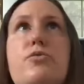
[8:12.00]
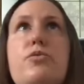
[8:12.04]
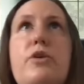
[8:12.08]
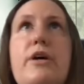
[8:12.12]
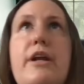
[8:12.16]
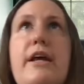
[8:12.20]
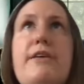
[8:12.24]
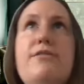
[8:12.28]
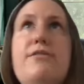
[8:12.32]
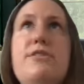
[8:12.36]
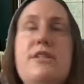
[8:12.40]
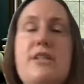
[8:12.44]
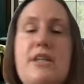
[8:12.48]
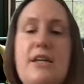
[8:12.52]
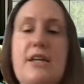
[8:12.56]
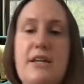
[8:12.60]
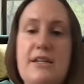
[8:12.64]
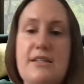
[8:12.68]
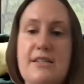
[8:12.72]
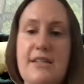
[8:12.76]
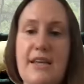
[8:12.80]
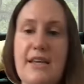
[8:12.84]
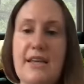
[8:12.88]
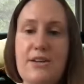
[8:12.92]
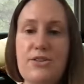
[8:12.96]
what I've seen
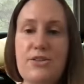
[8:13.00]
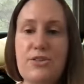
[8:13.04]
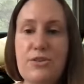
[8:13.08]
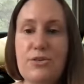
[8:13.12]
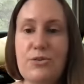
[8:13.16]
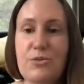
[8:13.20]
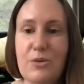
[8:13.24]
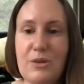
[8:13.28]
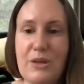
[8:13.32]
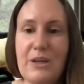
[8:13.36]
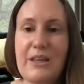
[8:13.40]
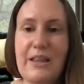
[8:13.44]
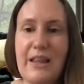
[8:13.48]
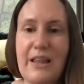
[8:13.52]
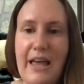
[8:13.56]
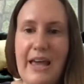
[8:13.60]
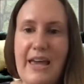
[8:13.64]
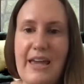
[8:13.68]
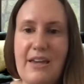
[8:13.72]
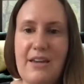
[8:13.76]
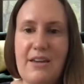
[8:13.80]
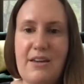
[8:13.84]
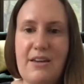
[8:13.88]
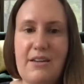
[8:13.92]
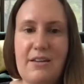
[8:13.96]
is they do really
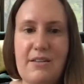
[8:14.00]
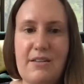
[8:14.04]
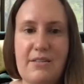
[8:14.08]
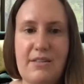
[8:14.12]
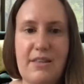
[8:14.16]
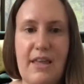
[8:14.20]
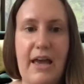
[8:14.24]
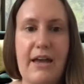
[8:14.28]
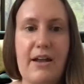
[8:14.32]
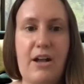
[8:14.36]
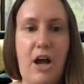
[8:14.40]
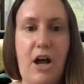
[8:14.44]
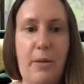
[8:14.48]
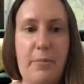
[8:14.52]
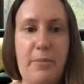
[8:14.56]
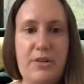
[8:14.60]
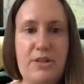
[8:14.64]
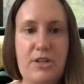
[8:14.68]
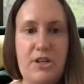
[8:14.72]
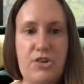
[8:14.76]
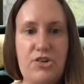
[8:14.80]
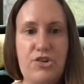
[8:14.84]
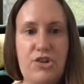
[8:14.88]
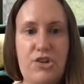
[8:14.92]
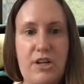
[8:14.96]
like that
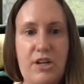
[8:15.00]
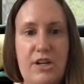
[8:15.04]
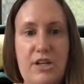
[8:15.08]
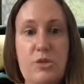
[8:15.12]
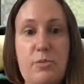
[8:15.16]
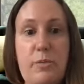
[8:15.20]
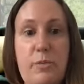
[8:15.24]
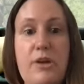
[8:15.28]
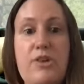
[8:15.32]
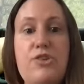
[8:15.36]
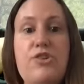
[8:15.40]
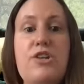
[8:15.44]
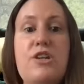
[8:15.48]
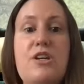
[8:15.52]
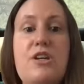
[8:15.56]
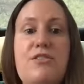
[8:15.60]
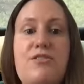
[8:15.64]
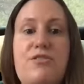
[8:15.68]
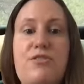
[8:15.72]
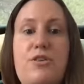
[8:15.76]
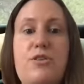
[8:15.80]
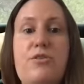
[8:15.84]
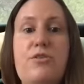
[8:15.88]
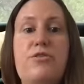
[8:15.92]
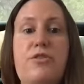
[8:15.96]
competition, especially
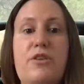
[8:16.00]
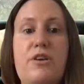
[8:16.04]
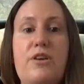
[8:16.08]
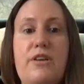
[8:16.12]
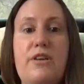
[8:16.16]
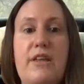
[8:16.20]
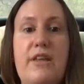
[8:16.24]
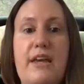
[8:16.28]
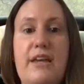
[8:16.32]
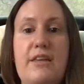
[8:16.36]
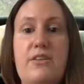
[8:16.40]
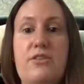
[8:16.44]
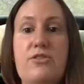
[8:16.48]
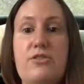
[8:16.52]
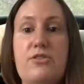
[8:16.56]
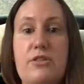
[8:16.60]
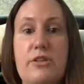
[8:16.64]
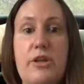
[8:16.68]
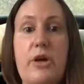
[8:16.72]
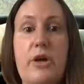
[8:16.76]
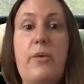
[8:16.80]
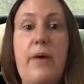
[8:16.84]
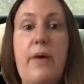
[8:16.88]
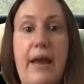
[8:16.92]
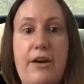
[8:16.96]
if you feel like there's
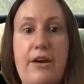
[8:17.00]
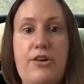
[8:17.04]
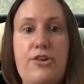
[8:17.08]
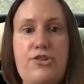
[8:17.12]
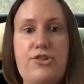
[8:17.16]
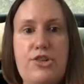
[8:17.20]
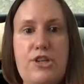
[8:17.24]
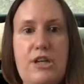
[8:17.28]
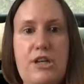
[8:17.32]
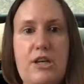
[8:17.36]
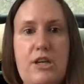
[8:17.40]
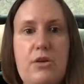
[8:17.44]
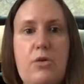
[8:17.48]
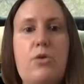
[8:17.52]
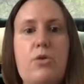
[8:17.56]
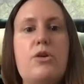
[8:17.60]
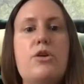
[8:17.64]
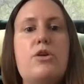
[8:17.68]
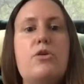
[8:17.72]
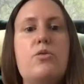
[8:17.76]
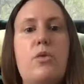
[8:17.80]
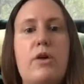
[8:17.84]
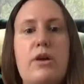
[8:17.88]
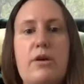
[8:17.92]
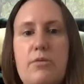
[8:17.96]
low energy or
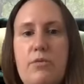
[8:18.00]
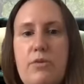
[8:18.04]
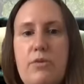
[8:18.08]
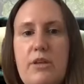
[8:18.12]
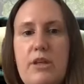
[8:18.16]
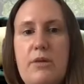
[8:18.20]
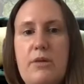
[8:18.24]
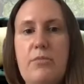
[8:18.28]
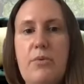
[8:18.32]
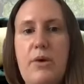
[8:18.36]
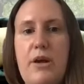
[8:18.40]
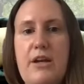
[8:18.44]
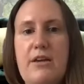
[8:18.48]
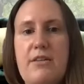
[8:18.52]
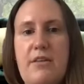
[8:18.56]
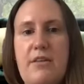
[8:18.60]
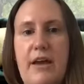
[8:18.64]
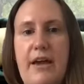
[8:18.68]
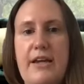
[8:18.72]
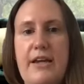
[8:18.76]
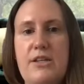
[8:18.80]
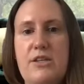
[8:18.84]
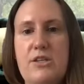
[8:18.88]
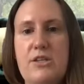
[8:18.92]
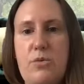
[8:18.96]
you want to really break the
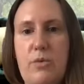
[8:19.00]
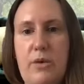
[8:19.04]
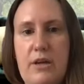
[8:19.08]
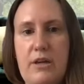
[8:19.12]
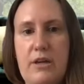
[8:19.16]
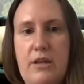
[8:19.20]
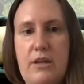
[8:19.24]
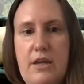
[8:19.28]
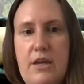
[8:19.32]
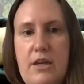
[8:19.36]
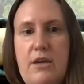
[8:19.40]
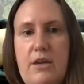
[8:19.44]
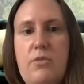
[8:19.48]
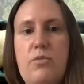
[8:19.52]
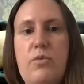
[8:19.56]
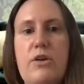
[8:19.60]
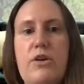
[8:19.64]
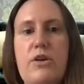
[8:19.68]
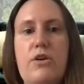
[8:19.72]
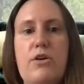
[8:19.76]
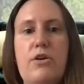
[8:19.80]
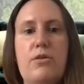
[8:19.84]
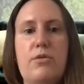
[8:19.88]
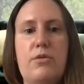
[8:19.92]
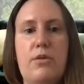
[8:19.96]
ice quickly when
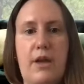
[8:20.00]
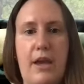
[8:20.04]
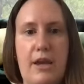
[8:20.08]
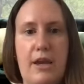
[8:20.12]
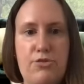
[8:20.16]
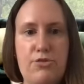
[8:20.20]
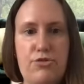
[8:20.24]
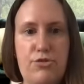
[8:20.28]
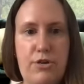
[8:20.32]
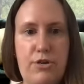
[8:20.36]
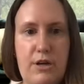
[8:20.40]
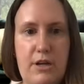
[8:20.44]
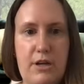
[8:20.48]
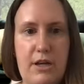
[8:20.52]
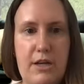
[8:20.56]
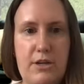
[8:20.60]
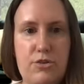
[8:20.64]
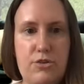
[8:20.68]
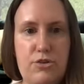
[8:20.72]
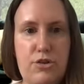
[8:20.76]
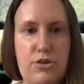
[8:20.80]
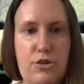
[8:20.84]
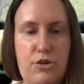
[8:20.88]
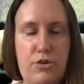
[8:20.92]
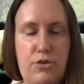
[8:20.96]
you're entering
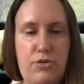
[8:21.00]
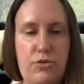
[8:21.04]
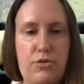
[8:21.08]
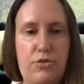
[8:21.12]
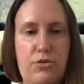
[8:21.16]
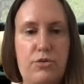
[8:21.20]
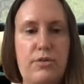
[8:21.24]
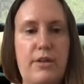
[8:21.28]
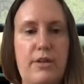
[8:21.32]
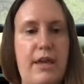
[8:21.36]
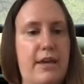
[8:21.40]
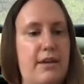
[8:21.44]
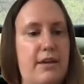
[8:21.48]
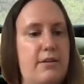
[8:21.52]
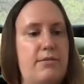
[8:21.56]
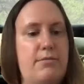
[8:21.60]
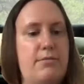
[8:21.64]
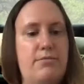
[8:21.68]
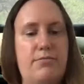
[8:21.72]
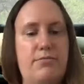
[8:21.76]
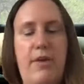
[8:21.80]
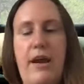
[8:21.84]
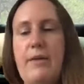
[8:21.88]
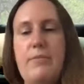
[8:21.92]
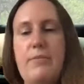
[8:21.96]
into like
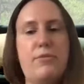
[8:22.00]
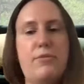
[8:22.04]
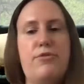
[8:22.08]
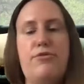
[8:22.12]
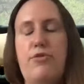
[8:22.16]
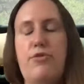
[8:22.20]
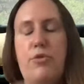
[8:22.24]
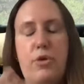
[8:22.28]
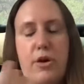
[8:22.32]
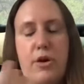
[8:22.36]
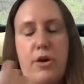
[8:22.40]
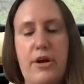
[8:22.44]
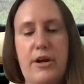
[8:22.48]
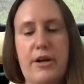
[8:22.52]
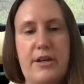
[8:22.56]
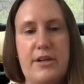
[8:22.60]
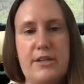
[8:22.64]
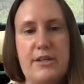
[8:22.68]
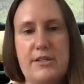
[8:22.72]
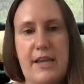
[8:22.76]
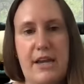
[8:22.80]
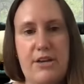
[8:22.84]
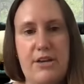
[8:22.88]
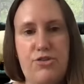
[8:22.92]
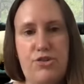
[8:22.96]
right before a
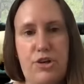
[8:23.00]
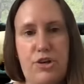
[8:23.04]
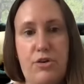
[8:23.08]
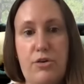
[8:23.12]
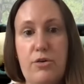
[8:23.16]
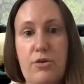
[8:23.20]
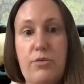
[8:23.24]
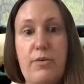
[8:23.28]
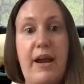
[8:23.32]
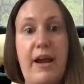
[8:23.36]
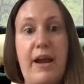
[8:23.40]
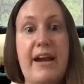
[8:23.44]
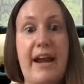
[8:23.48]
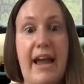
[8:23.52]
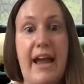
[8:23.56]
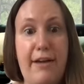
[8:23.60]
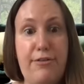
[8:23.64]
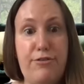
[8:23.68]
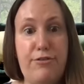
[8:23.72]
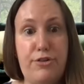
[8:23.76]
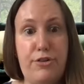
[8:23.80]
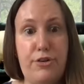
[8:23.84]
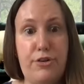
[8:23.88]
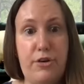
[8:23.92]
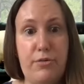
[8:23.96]
session or right
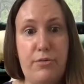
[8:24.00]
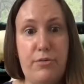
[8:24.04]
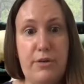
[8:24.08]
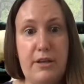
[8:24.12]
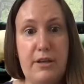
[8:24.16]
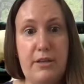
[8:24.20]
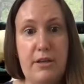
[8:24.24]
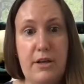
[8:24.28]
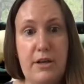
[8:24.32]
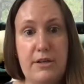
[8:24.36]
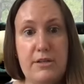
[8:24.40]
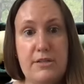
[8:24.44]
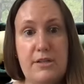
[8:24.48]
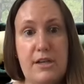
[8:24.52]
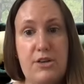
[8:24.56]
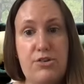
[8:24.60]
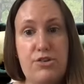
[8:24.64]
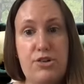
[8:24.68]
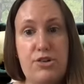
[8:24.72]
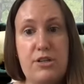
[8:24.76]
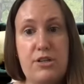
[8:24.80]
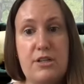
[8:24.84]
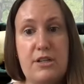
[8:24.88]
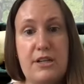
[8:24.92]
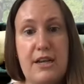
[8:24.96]
after a really long
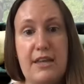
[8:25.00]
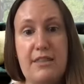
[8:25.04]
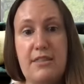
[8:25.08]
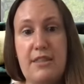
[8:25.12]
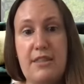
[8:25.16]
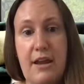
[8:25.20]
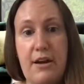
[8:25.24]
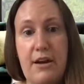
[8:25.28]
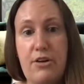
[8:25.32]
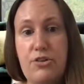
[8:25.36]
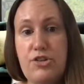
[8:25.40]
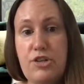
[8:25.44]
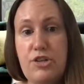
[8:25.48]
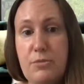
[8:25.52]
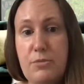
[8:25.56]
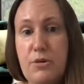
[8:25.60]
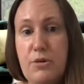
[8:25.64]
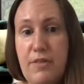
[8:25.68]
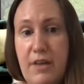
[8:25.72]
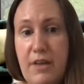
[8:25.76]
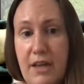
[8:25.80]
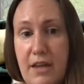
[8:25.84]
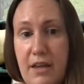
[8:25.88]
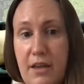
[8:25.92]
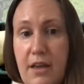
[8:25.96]
session to get the energy
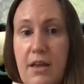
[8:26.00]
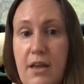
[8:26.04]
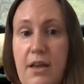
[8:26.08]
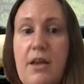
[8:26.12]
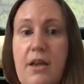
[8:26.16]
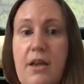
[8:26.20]
moving.